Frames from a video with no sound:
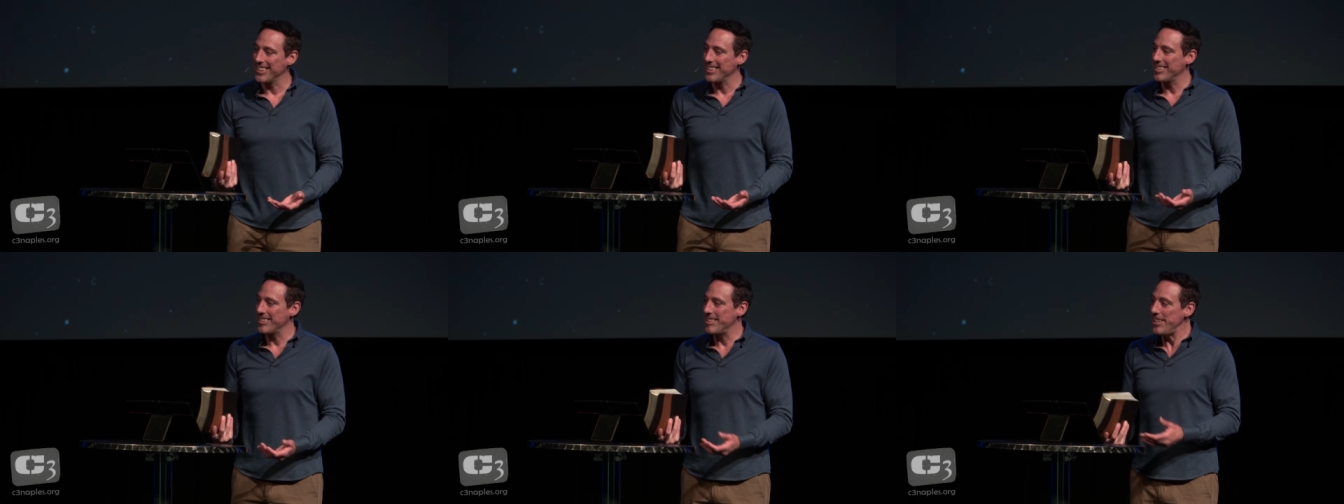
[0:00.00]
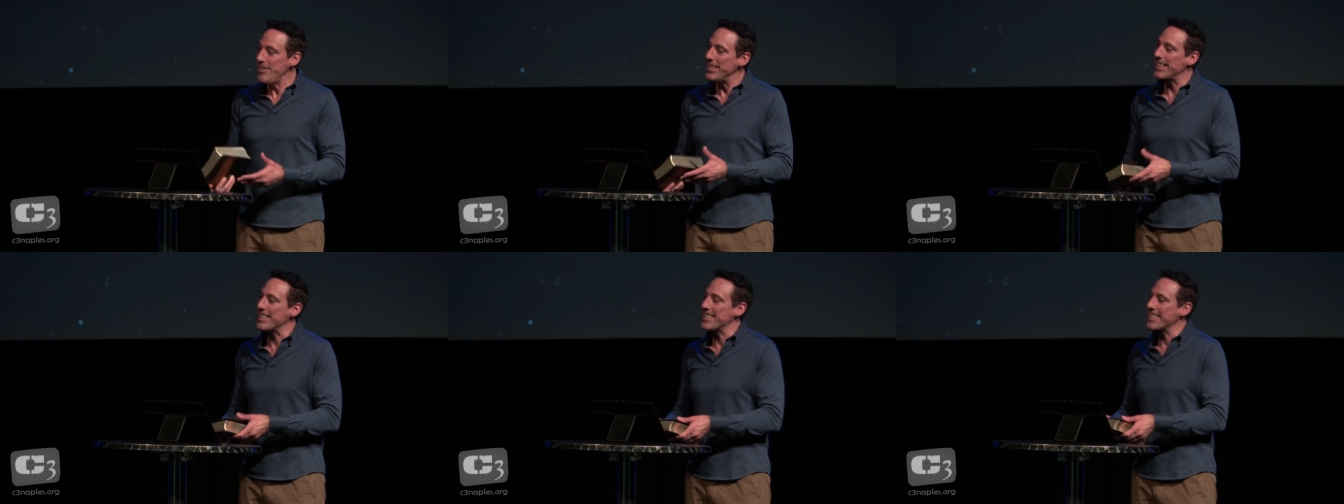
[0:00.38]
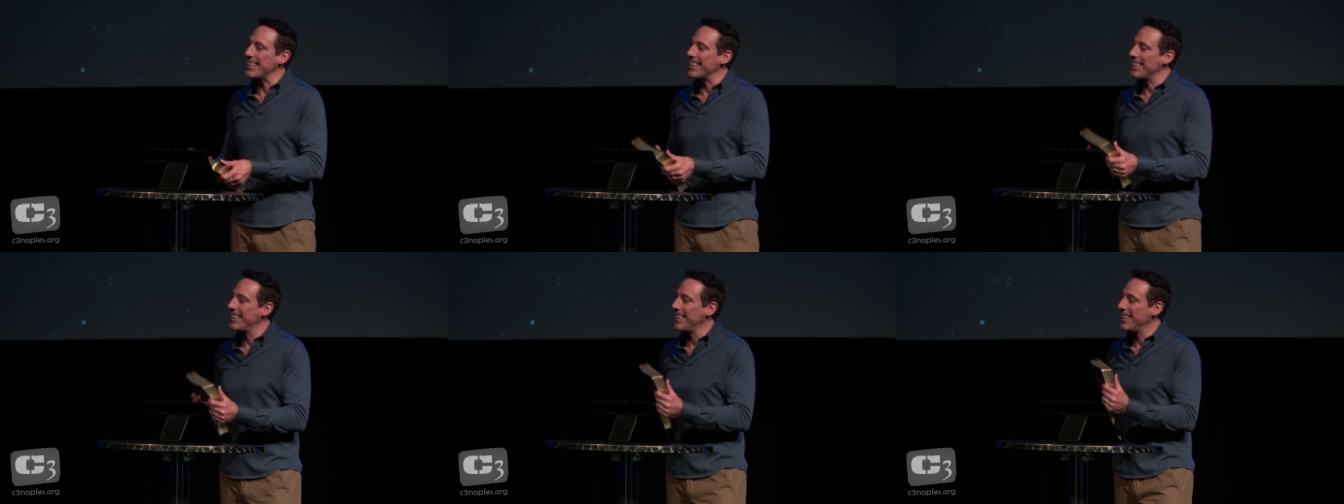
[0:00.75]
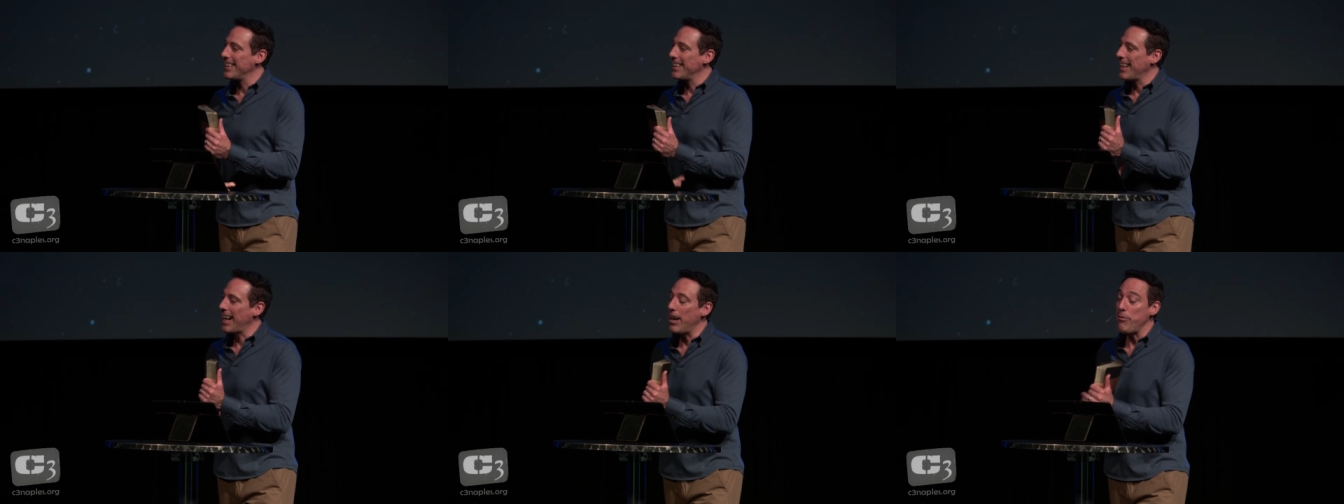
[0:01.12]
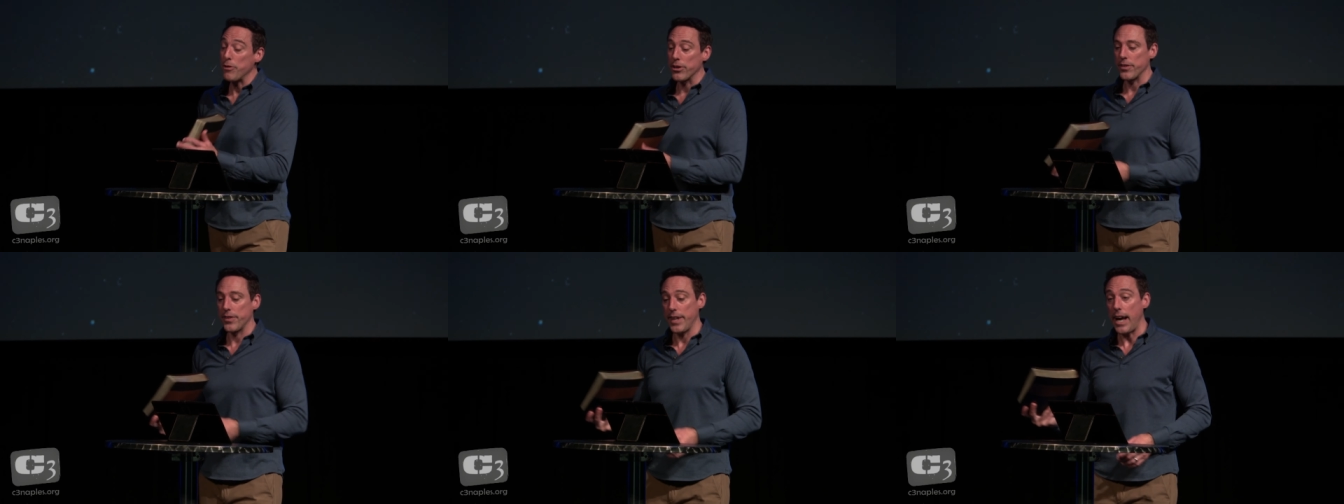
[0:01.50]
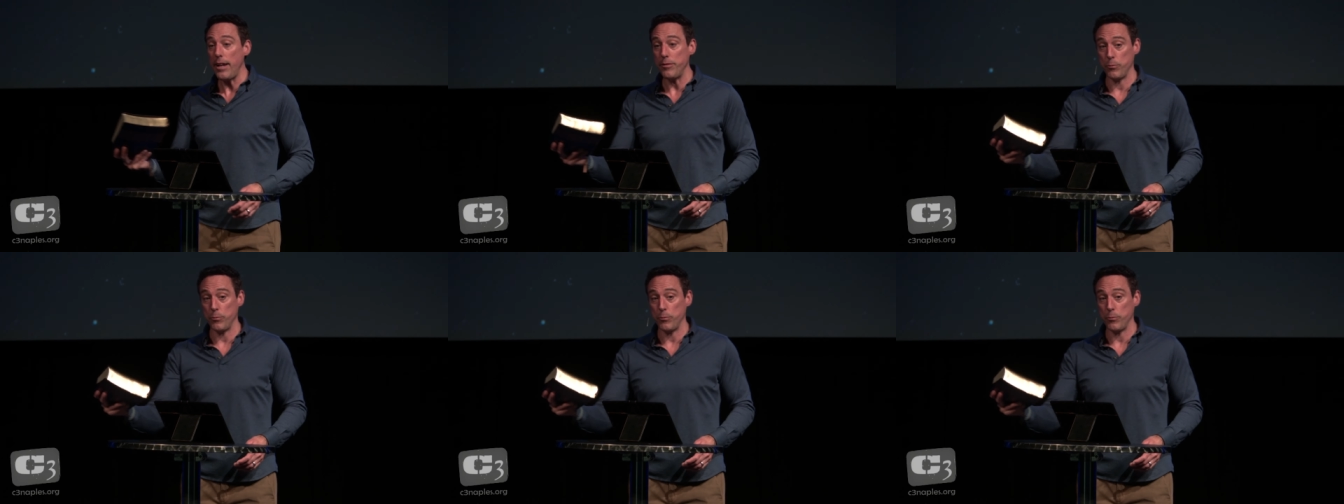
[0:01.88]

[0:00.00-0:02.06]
Seriously. I've heard, that